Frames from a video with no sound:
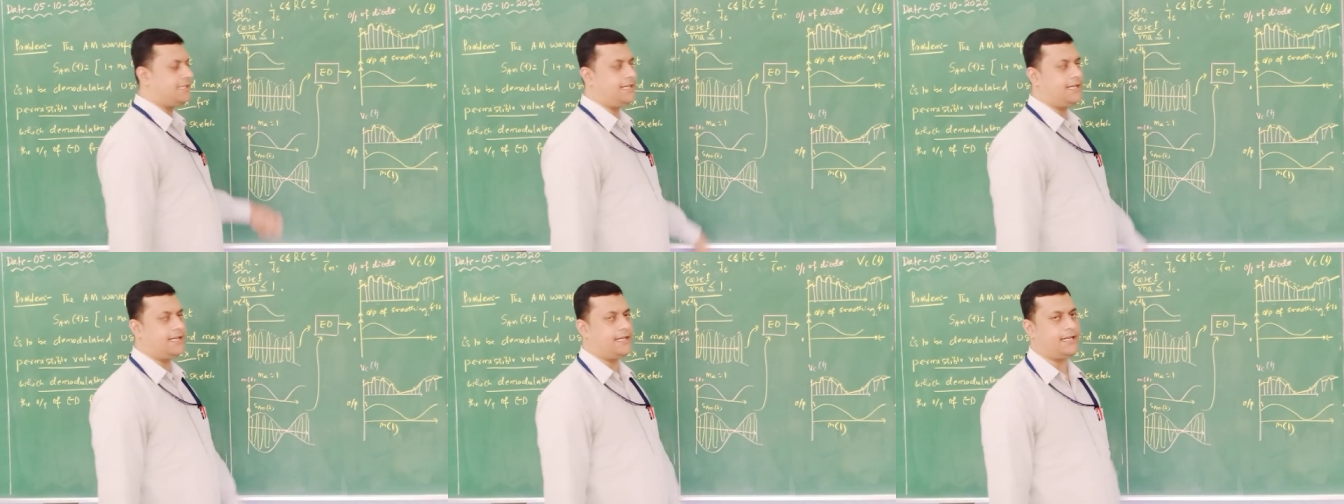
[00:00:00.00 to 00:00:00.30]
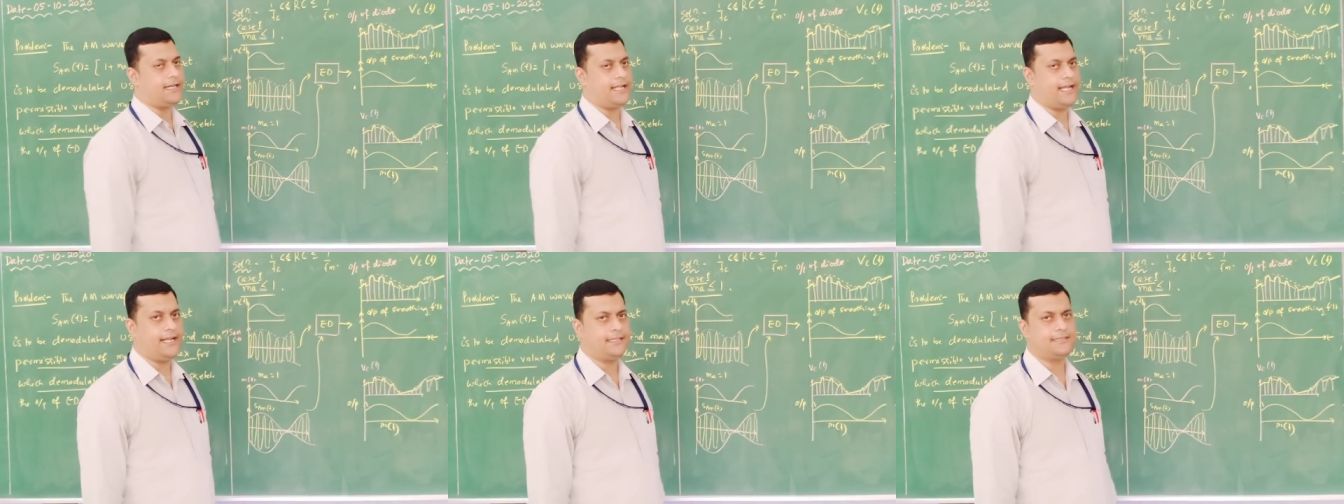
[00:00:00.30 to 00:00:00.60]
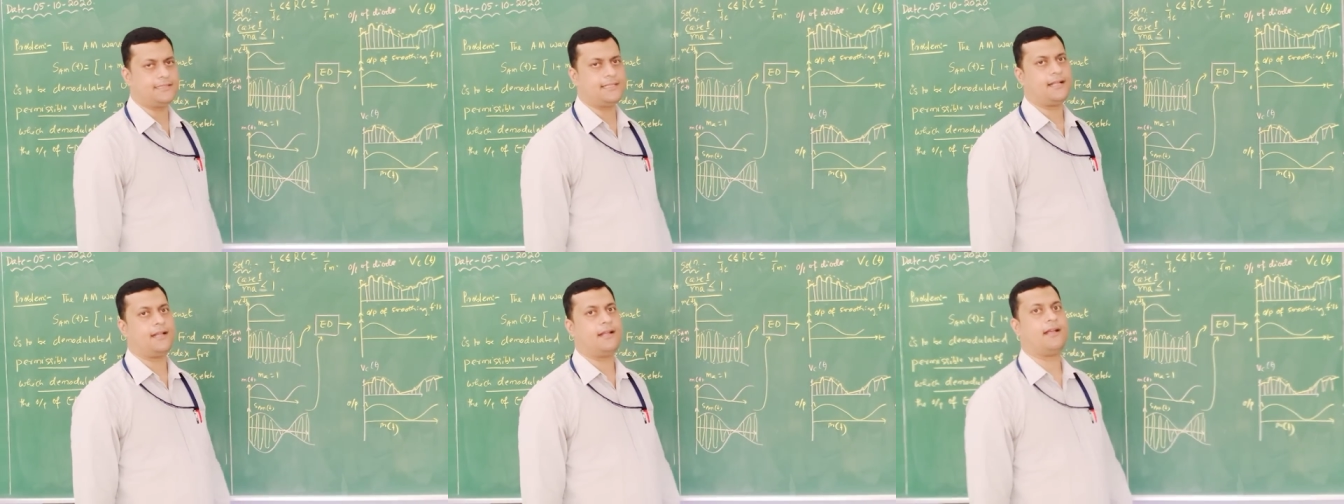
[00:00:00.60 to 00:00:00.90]
index
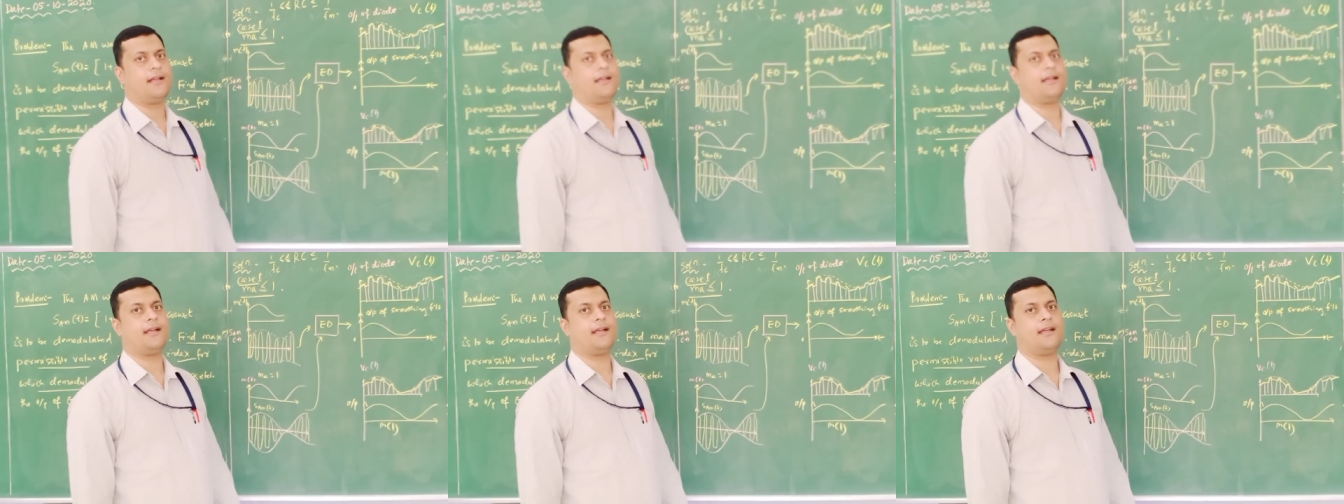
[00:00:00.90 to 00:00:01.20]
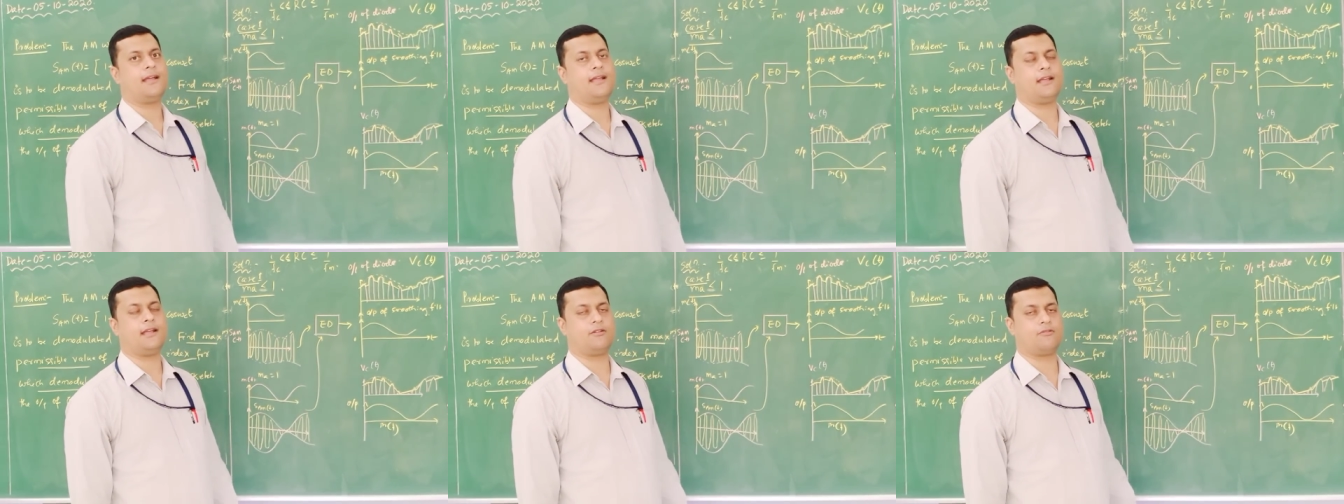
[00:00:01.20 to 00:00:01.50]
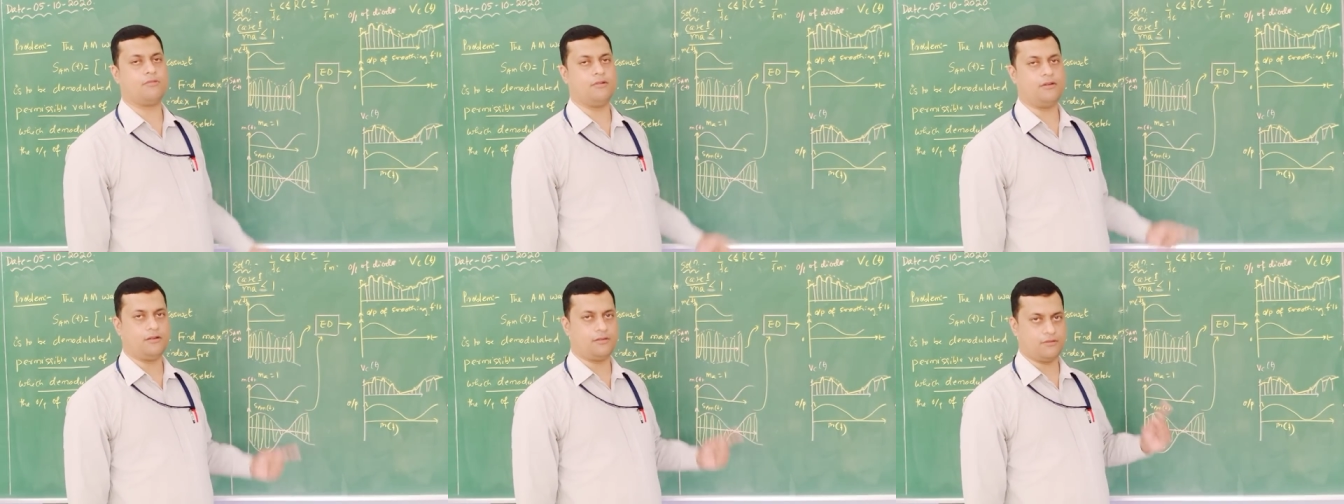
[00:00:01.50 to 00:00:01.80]

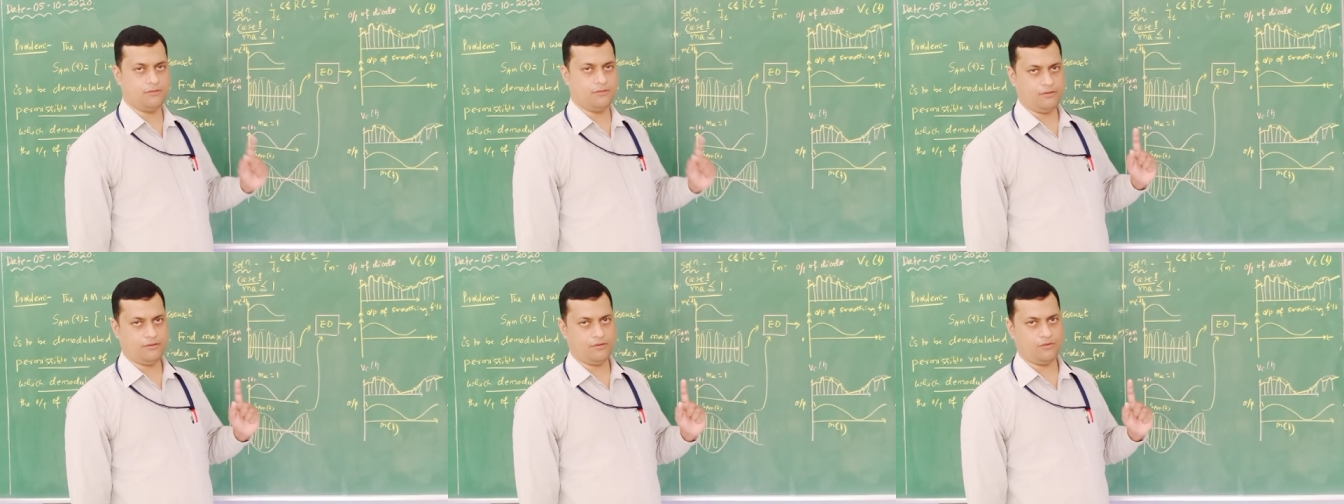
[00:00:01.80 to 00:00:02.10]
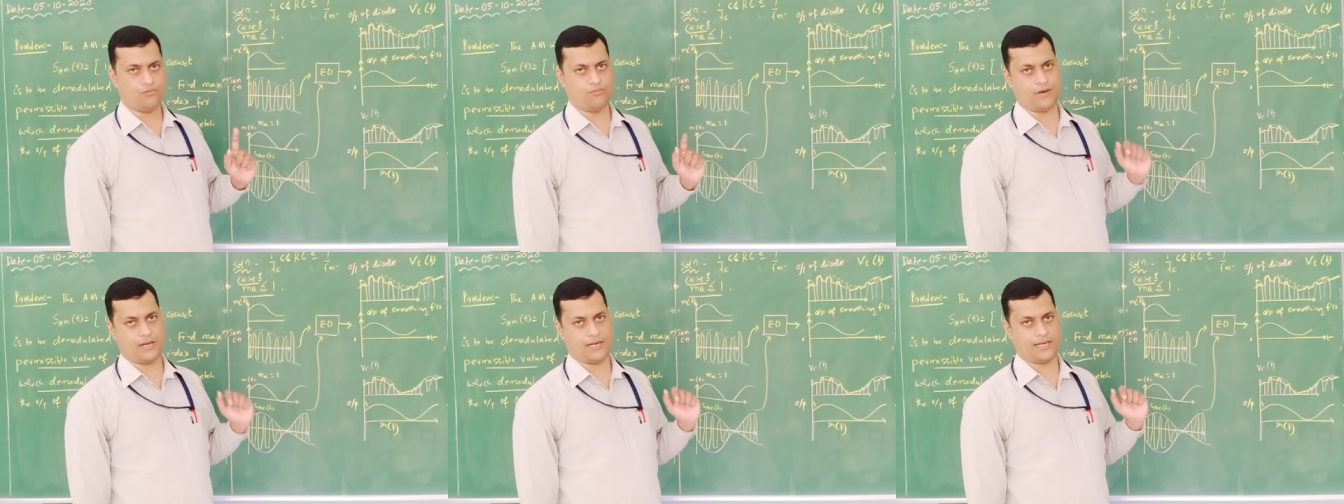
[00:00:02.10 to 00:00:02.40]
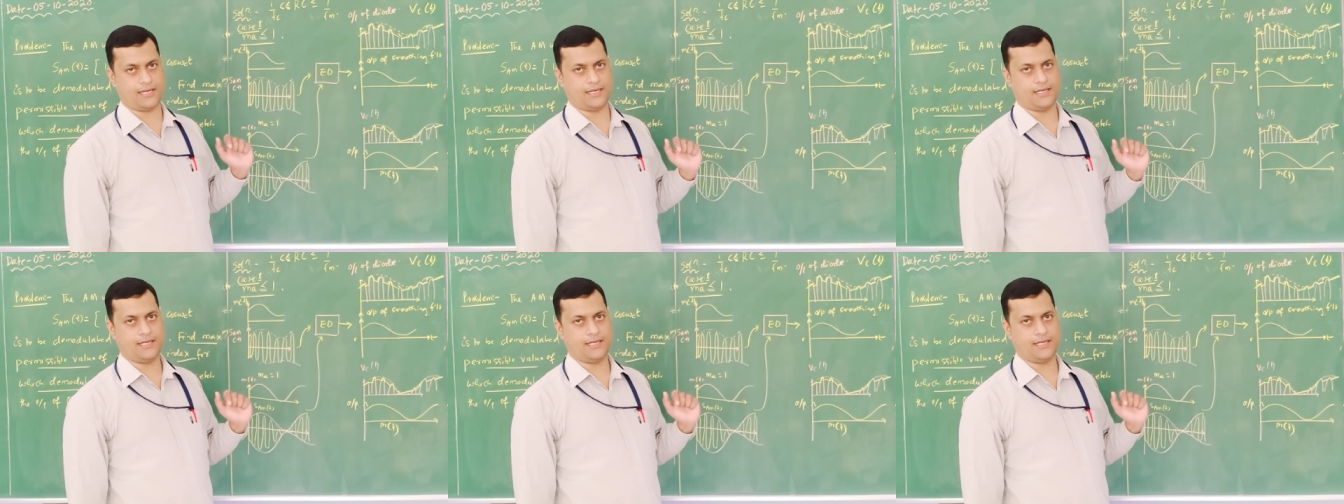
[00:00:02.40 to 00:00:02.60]
equal to 1.